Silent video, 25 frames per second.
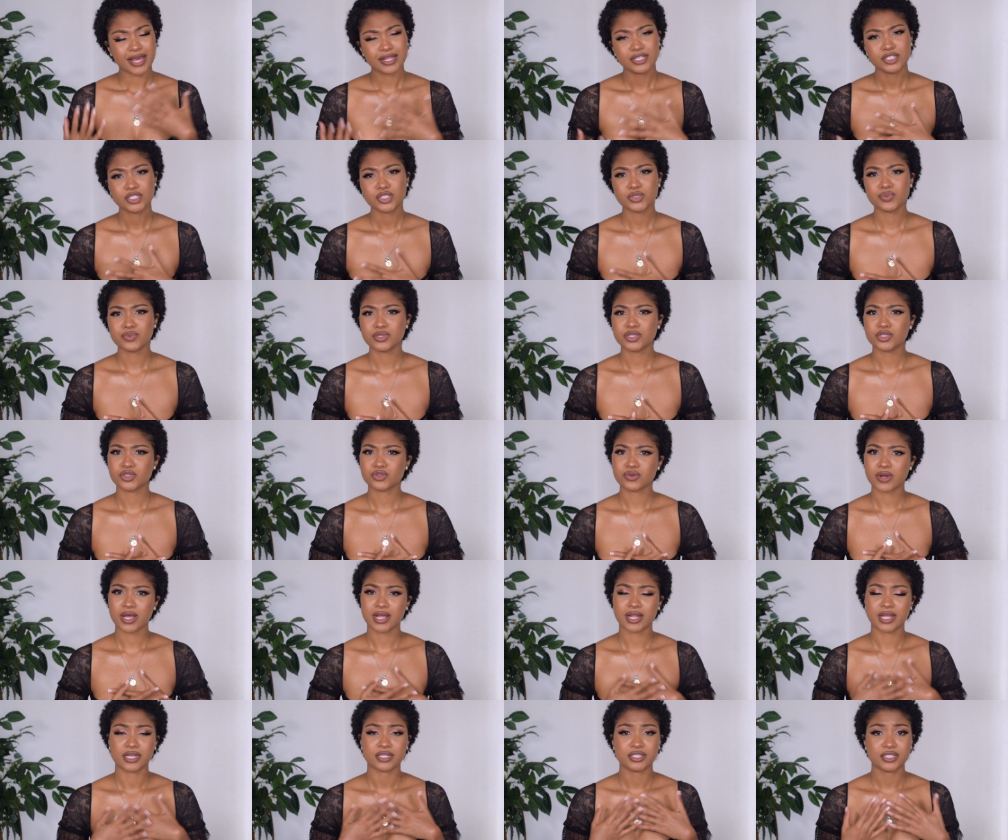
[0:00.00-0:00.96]
I just want to
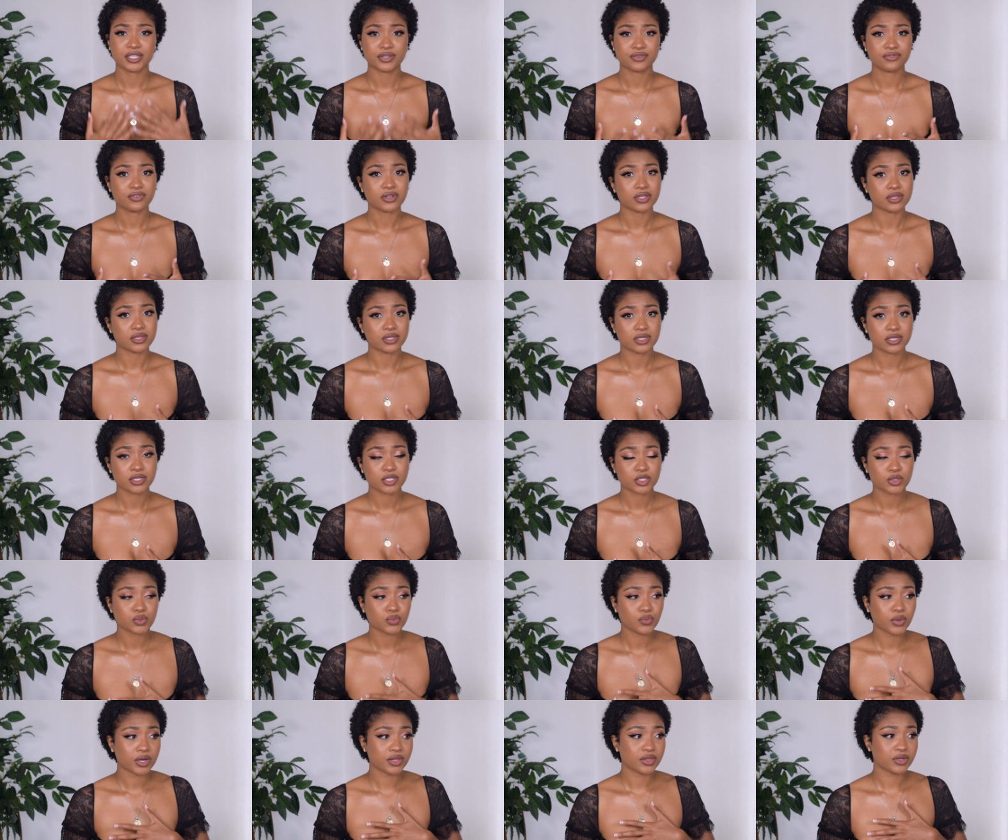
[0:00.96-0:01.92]
try like different
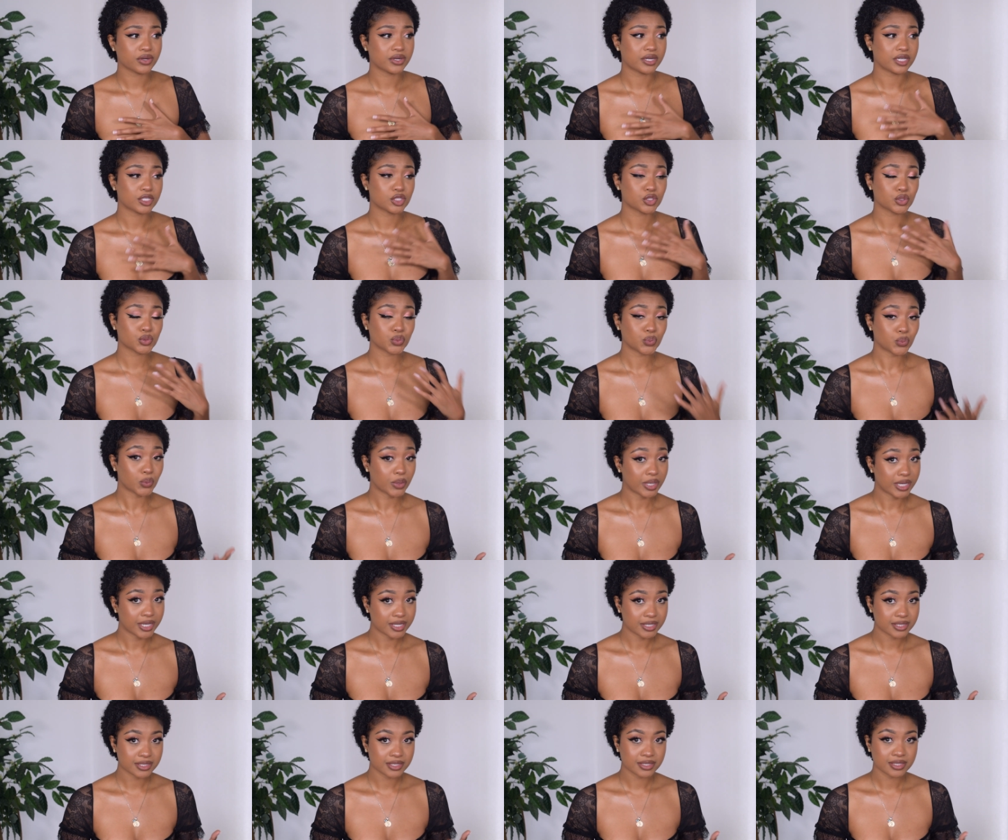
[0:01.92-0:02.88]
looks whether it's
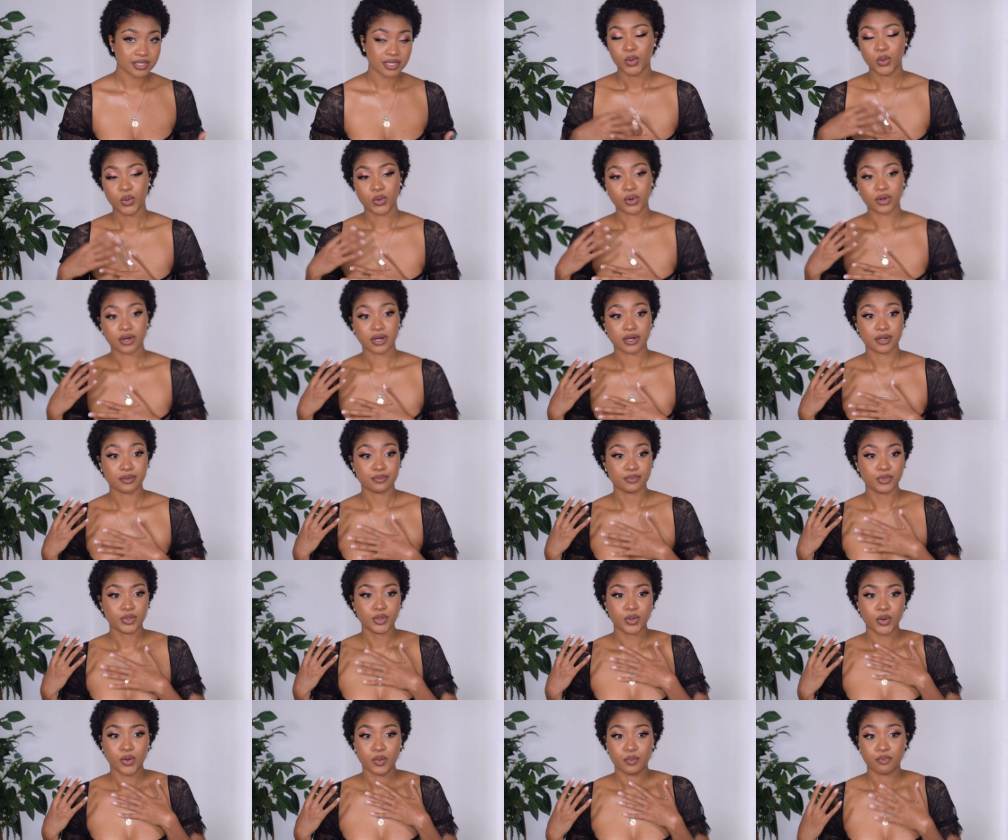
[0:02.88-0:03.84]
wigs or
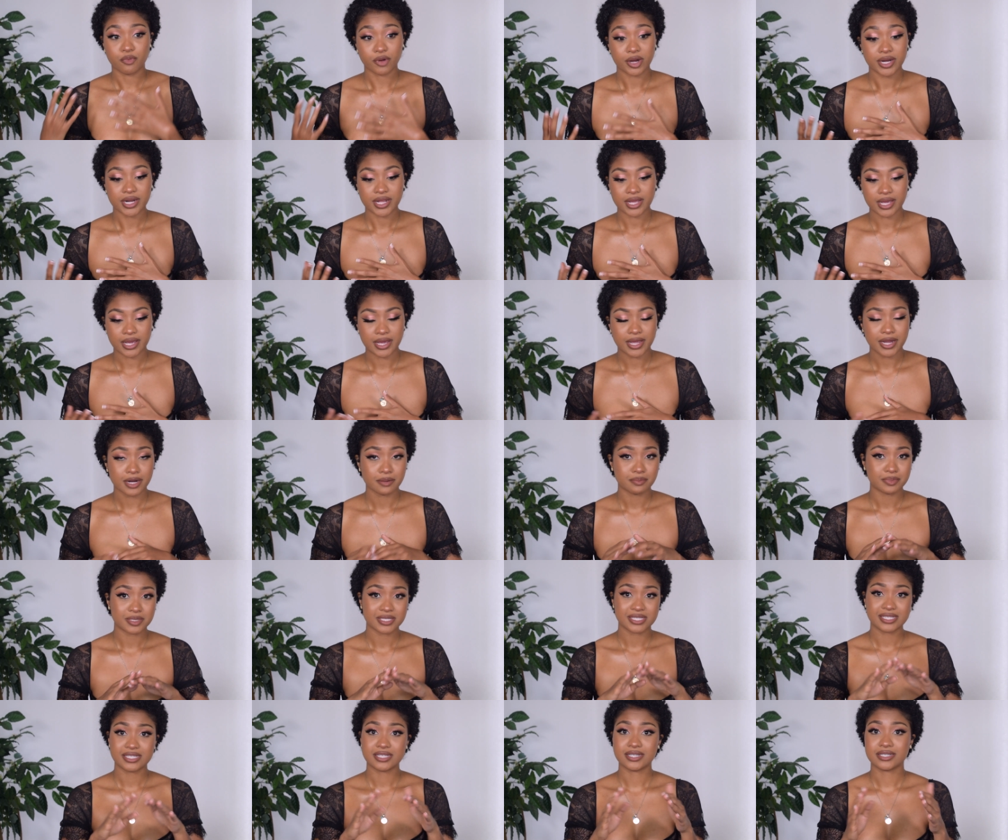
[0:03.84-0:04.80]
you know braiding hair
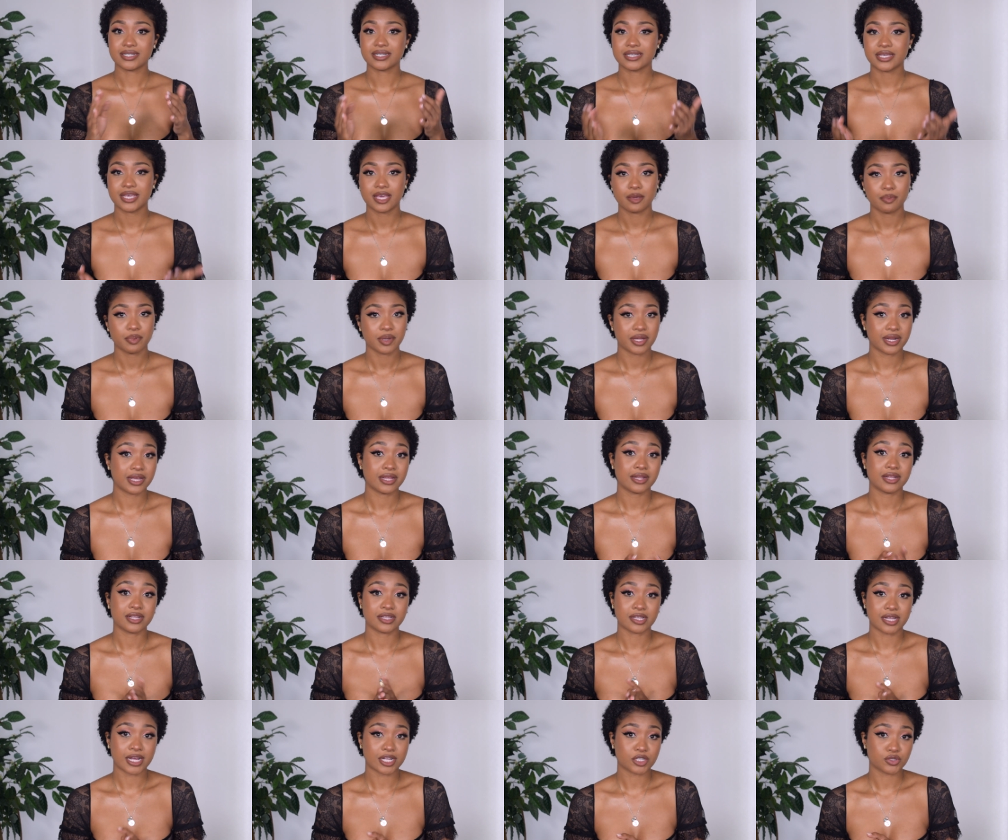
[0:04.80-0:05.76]
but still keep it in the
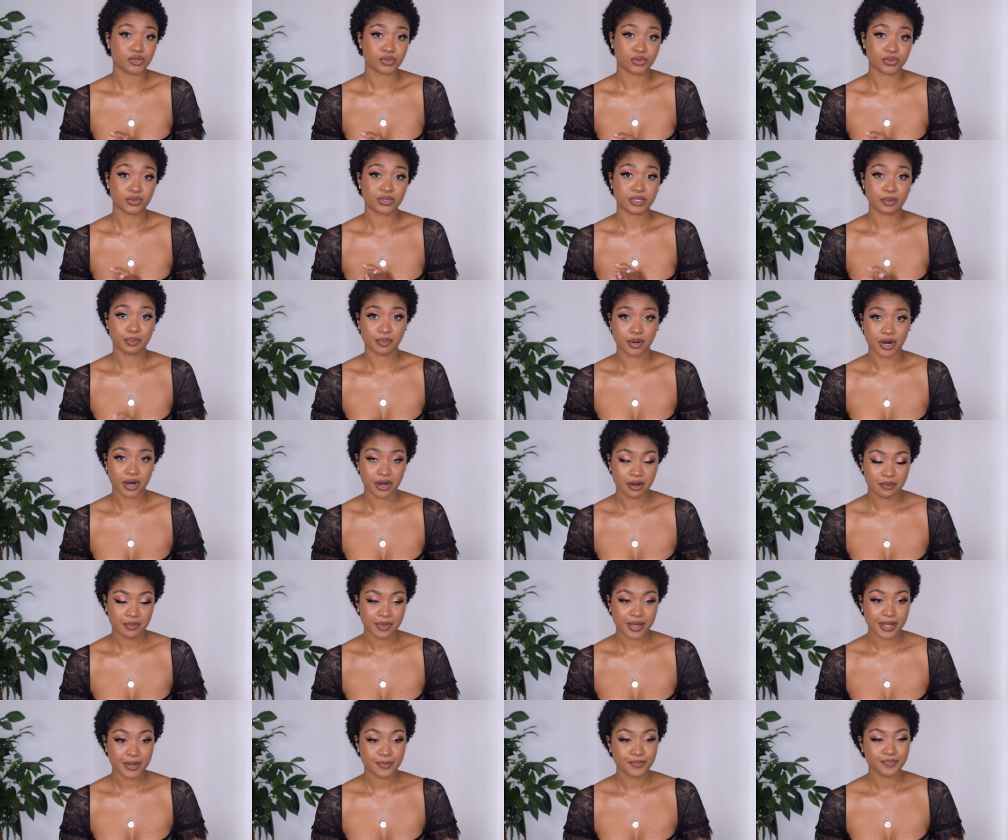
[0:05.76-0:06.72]
natural
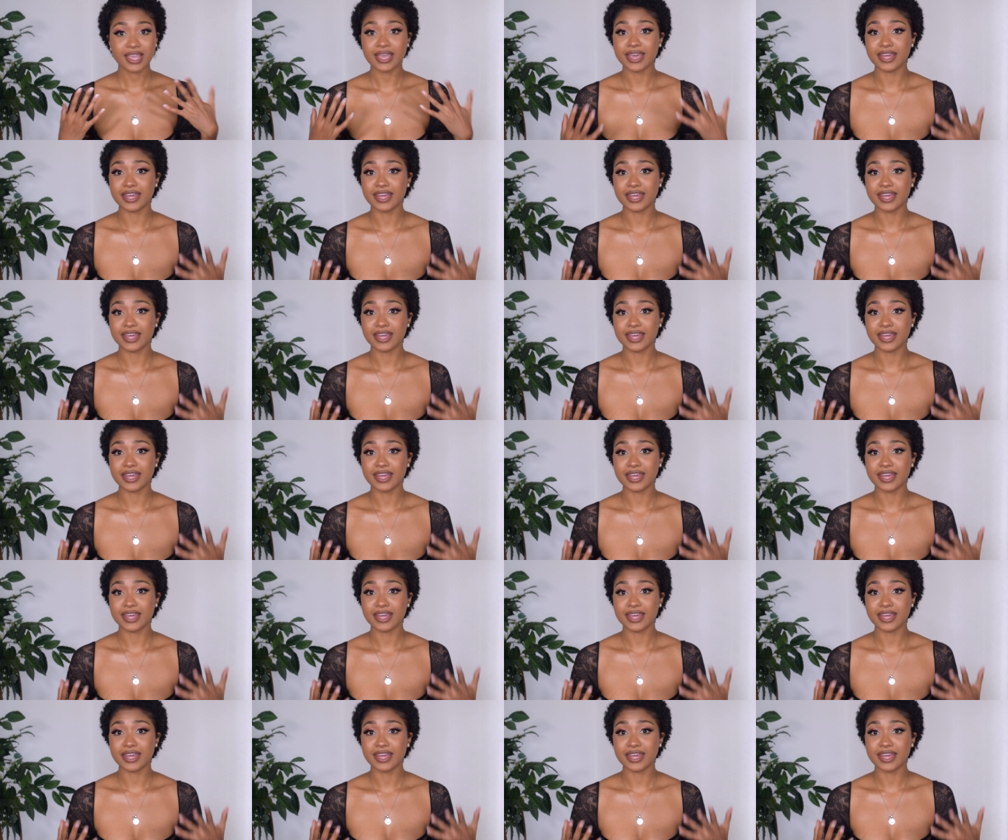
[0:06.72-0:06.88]
department.